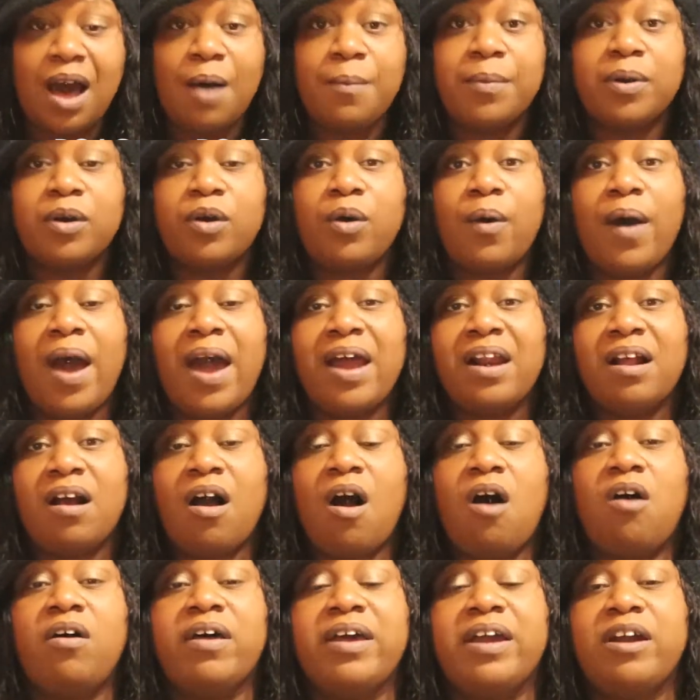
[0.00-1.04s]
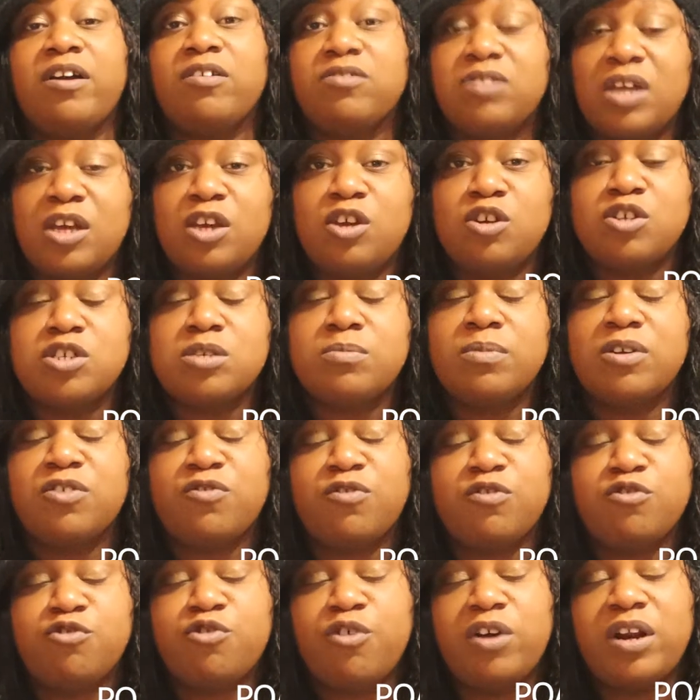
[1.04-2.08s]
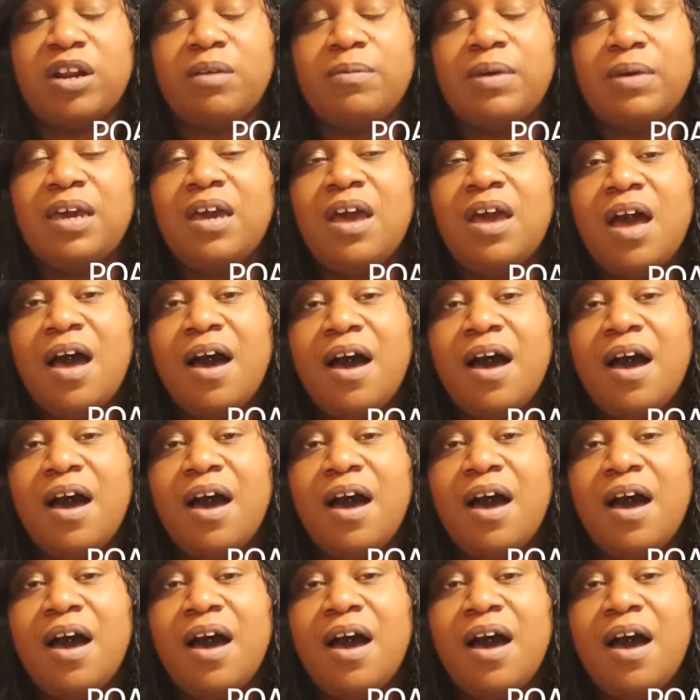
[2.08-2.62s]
I'm going to go ahead and call it here. Thank you so much for joining me.